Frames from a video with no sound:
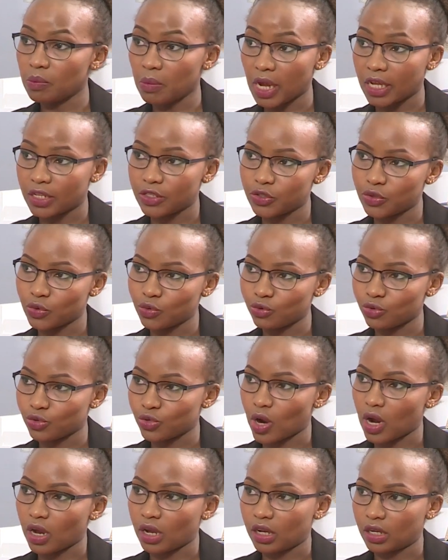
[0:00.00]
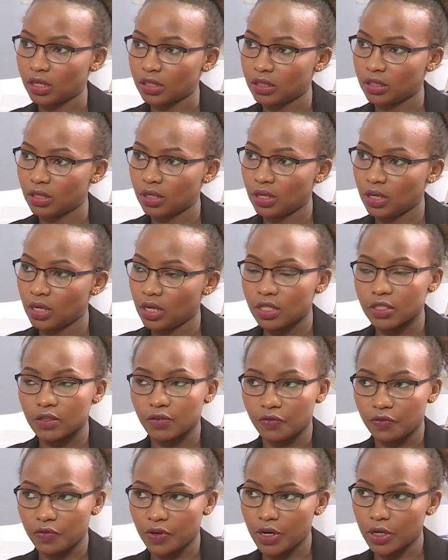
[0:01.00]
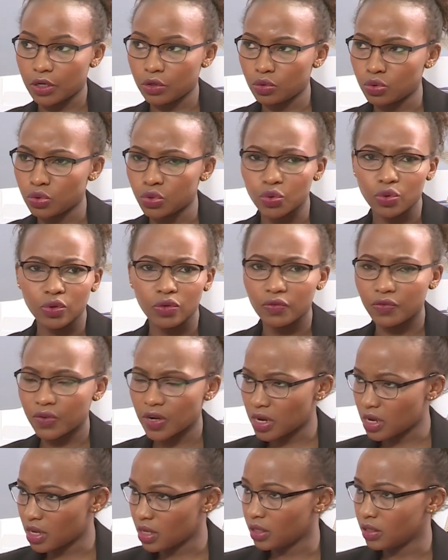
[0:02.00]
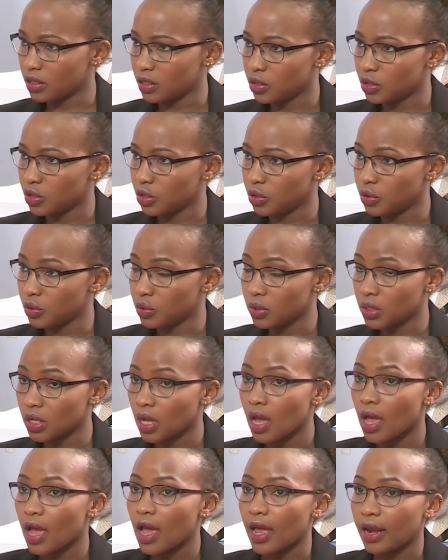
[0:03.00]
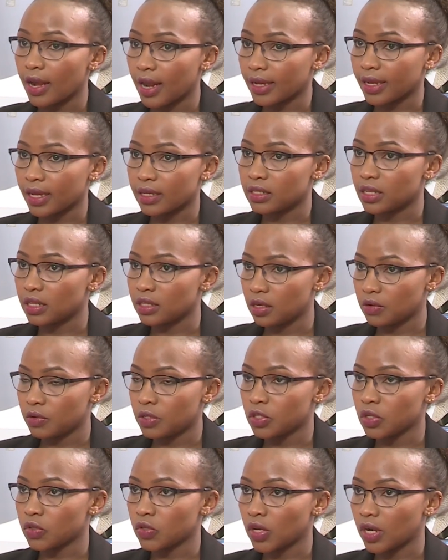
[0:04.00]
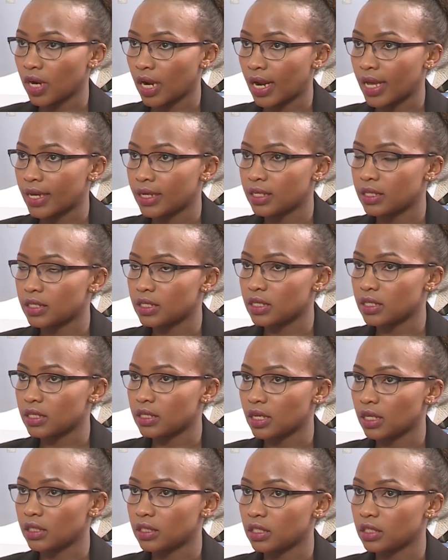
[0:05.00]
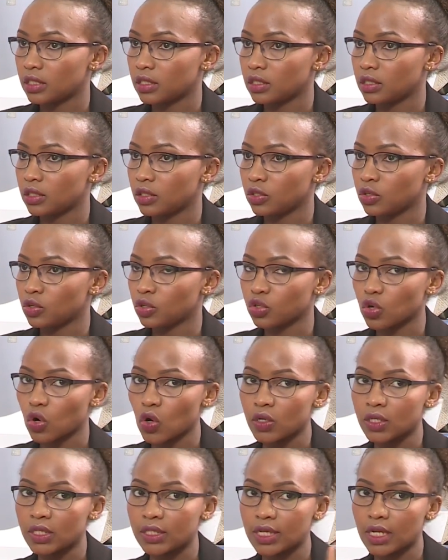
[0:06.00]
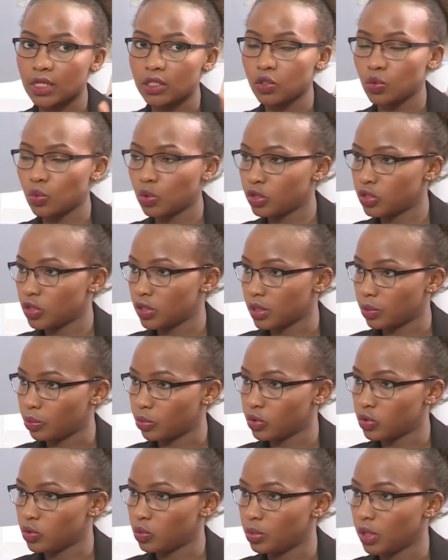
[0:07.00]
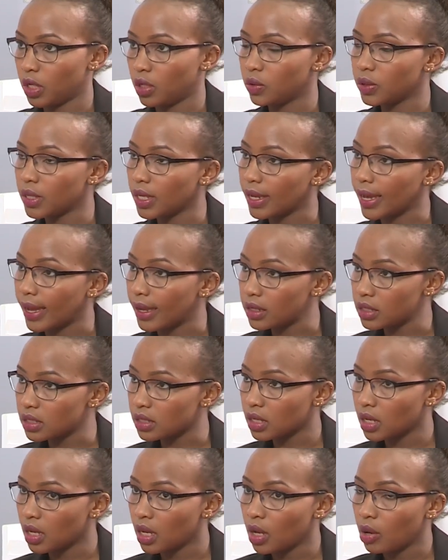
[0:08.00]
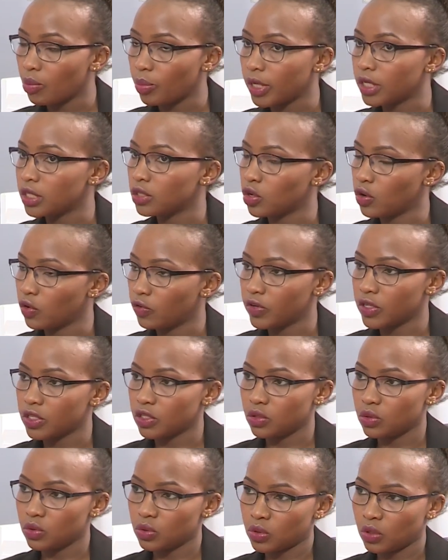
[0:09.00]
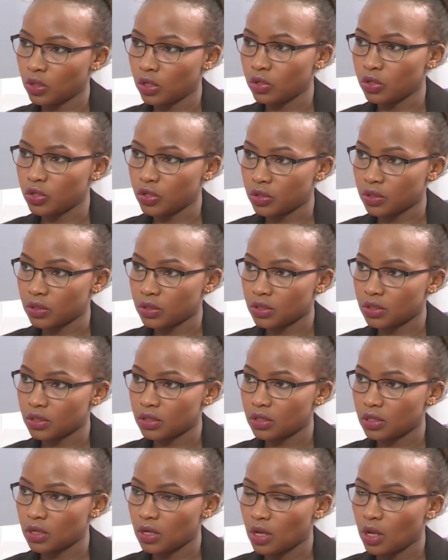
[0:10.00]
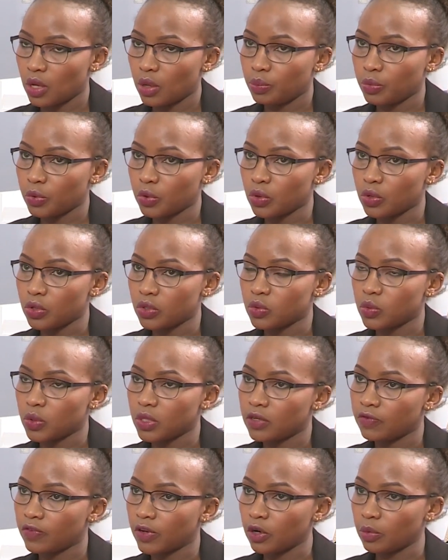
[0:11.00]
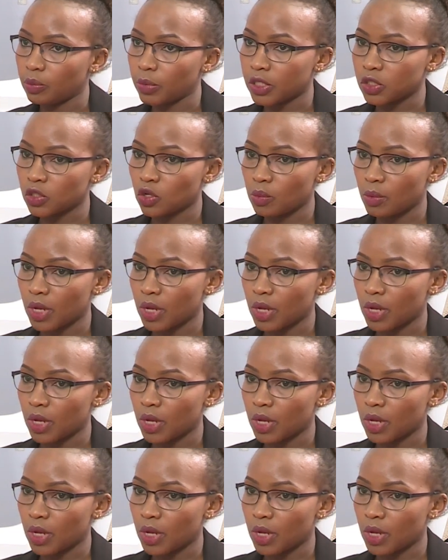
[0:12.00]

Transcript: milestone tracker. It's a very good tool, very easy to use. And like I said, the reason that I like it is that it not only tells you what you're supposed to be looking at, but it offers you solutions. Because with developmental